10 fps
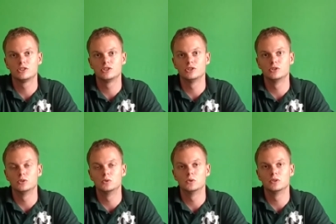
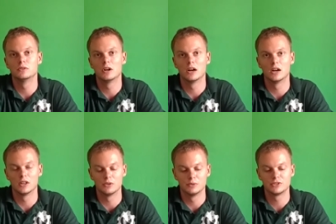to
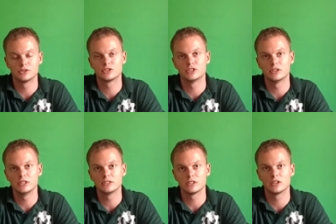uh, the research
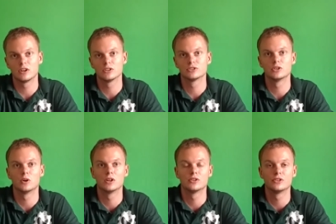series, and
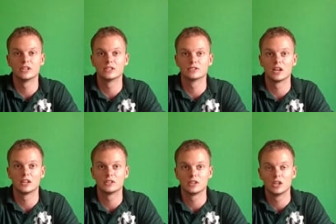also other things
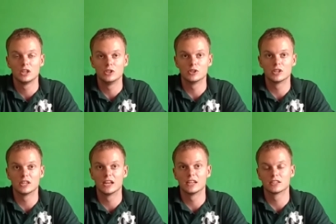that you can
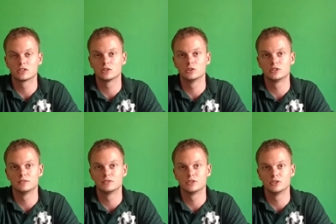get
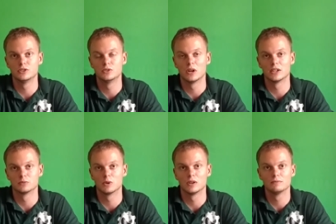exclusives to
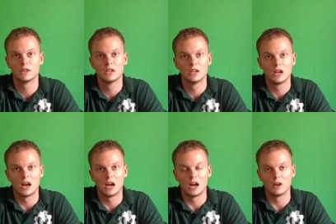as well.
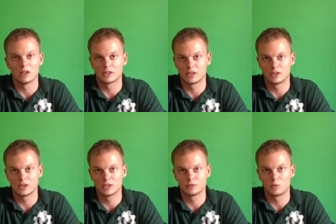I'd like to thank
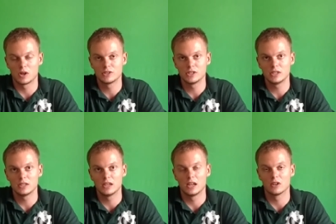you guys for watching,
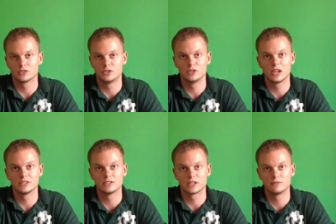and I'll see you
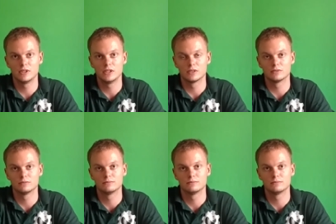guys in the next video.